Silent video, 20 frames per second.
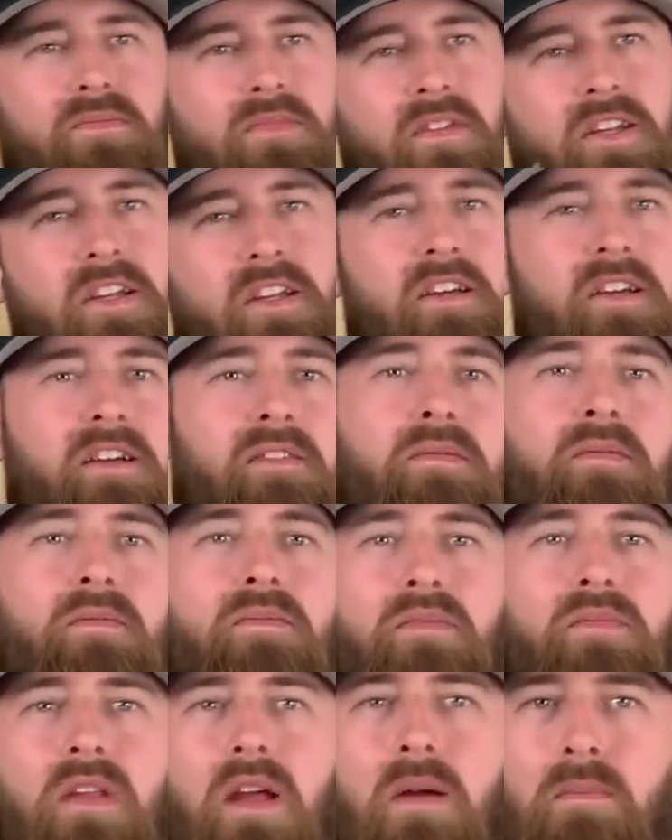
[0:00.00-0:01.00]
yeah,
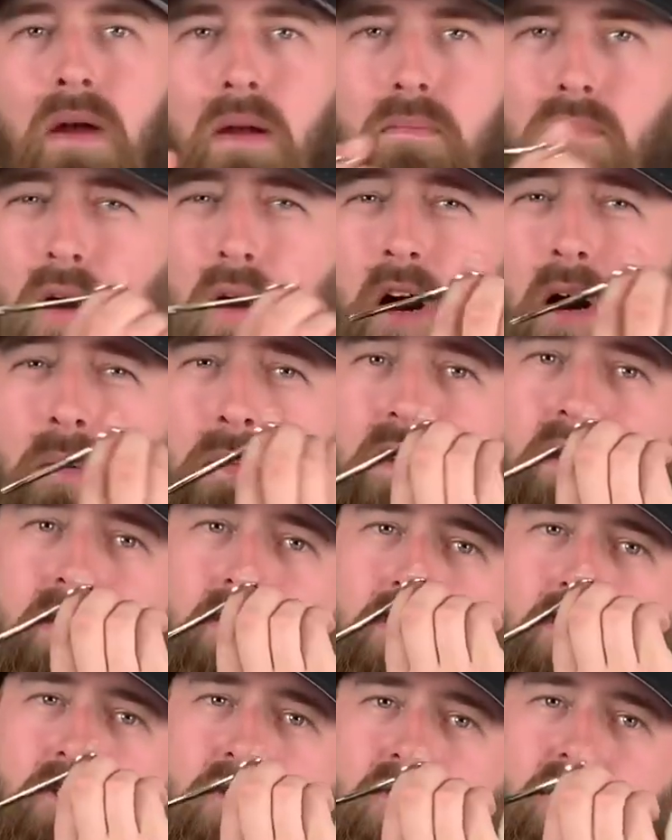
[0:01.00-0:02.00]
my barber
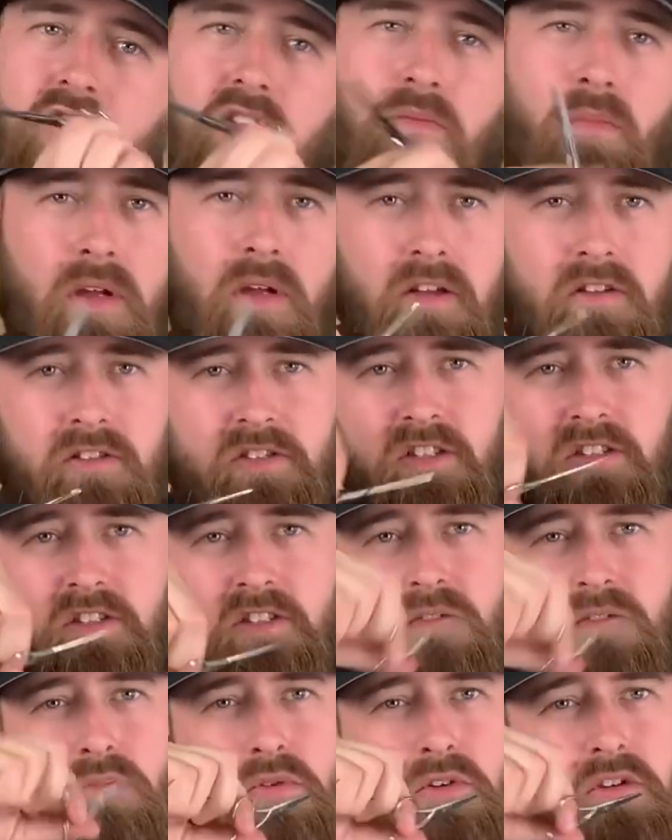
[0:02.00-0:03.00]
uses a pair of
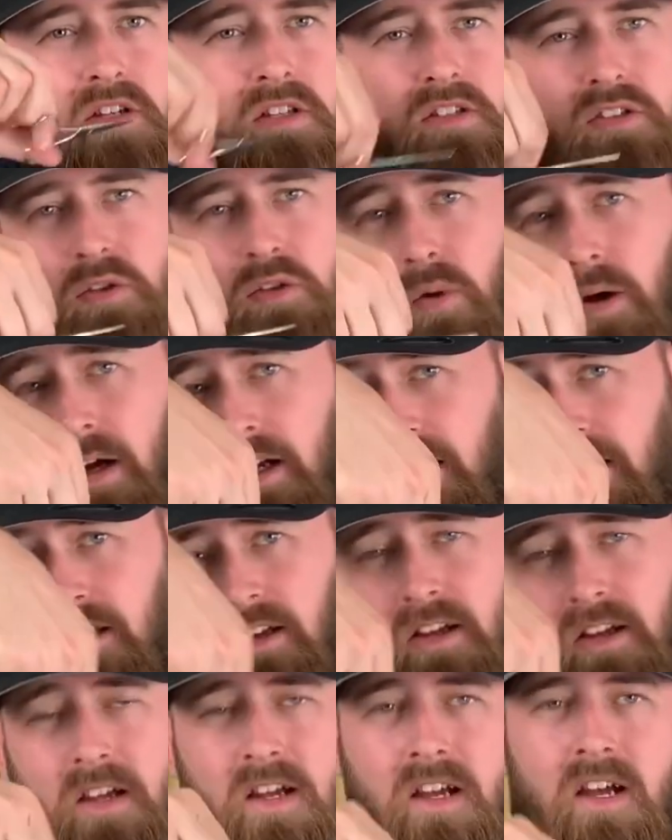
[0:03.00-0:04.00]
scissors, but it's quite,
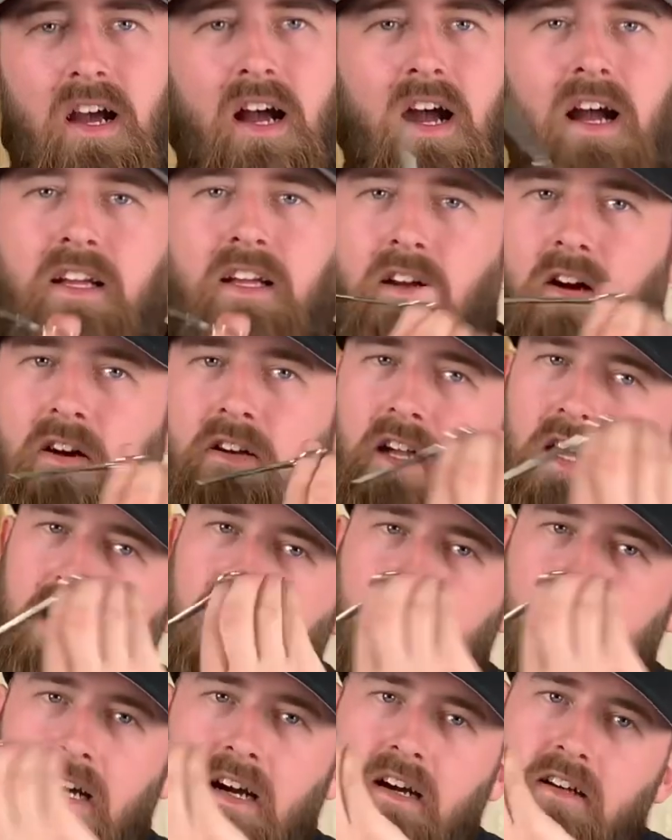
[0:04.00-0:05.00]
I can't get
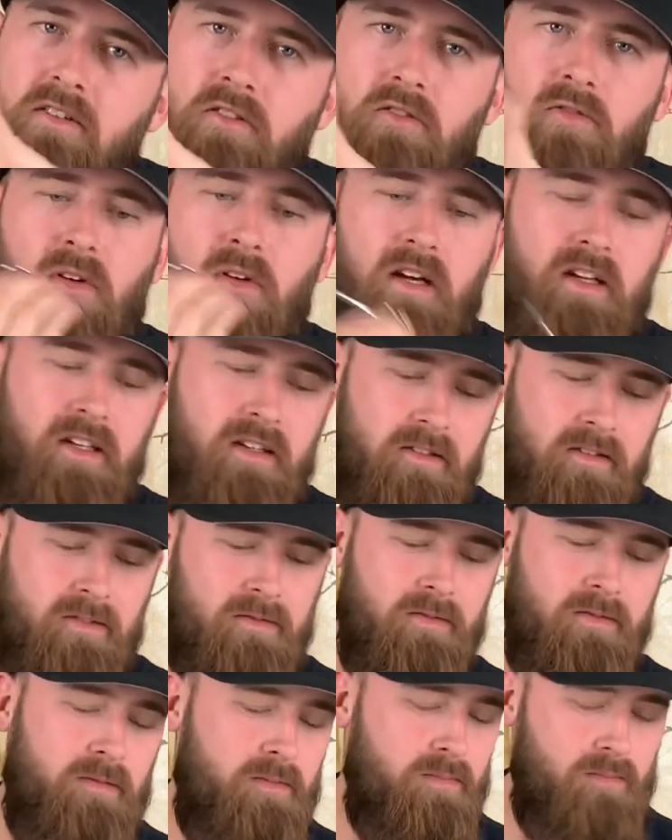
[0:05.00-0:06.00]
the angle right
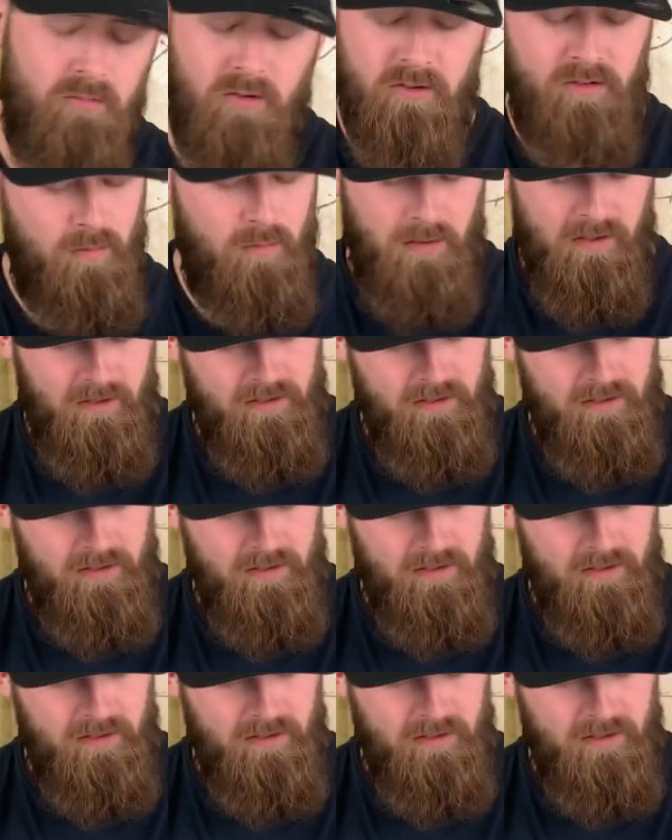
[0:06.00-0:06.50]
with a pair